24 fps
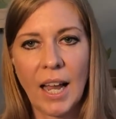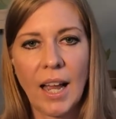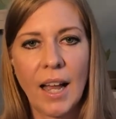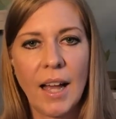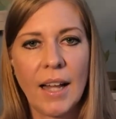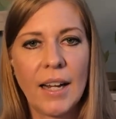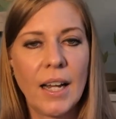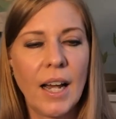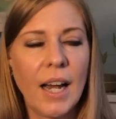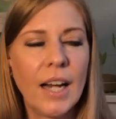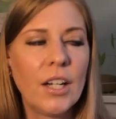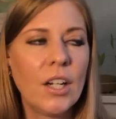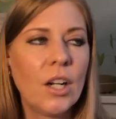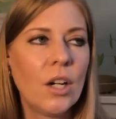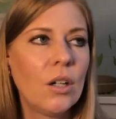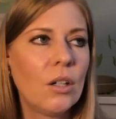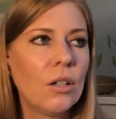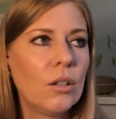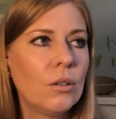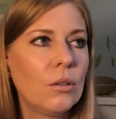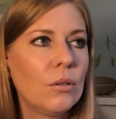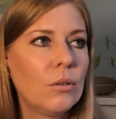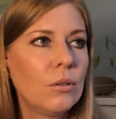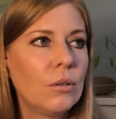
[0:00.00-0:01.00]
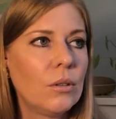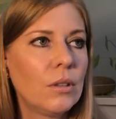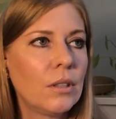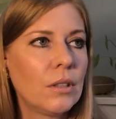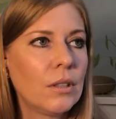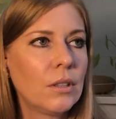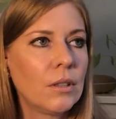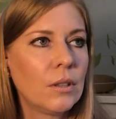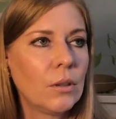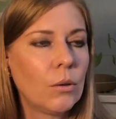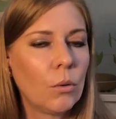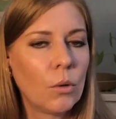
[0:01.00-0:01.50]
And I know
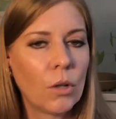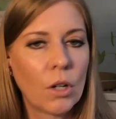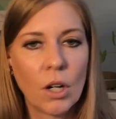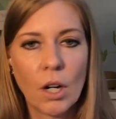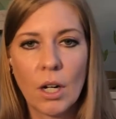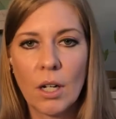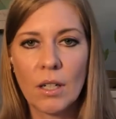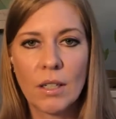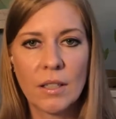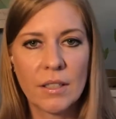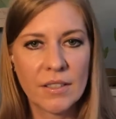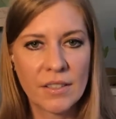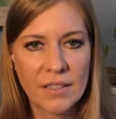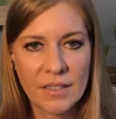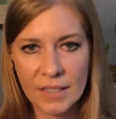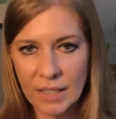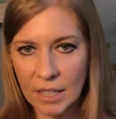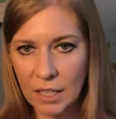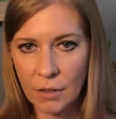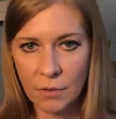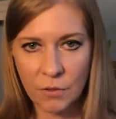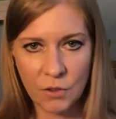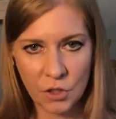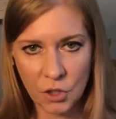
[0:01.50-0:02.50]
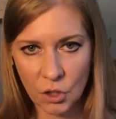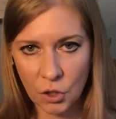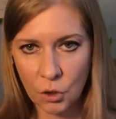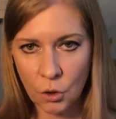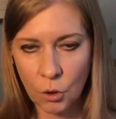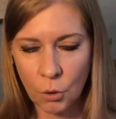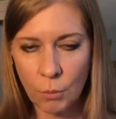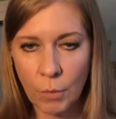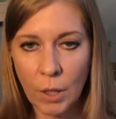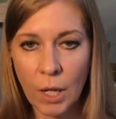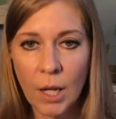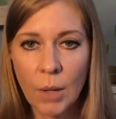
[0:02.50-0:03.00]
we're all sick of
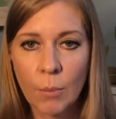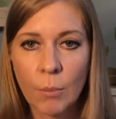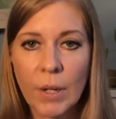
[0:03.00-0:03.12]
Zoom,